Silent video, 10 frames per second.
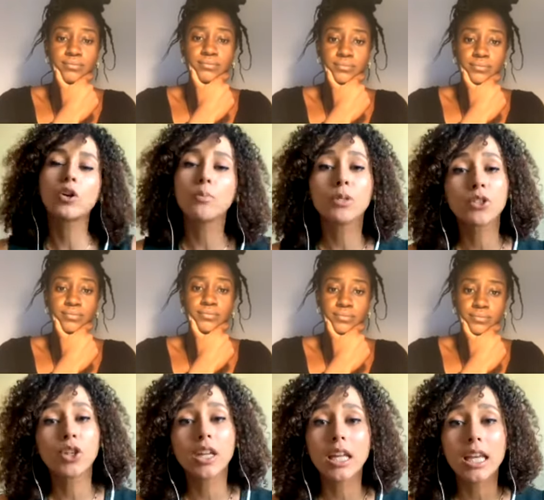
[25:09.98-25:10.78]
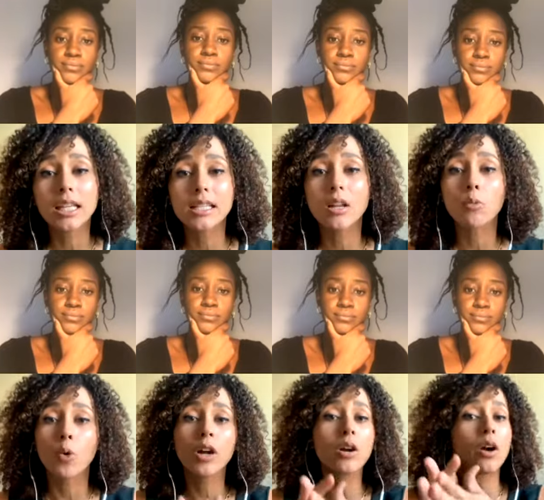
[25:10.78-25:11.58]
Speaker 1: opportunities and
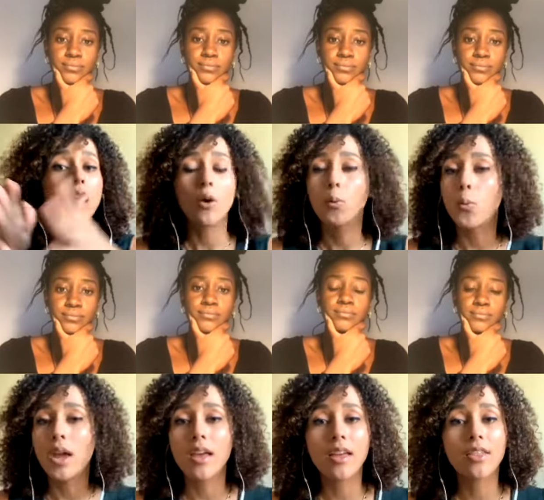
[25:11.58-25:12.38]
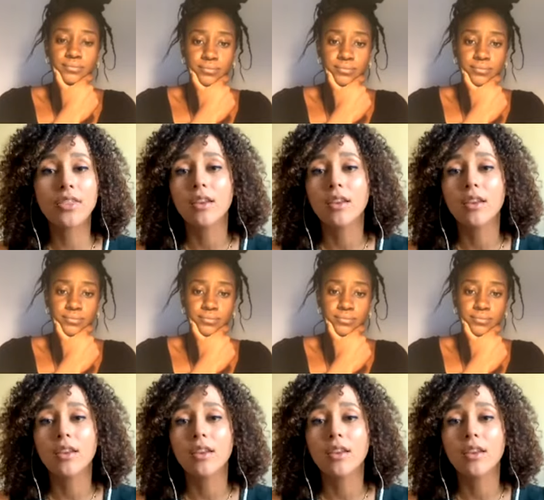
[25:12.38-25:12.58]
work mm -hmm. with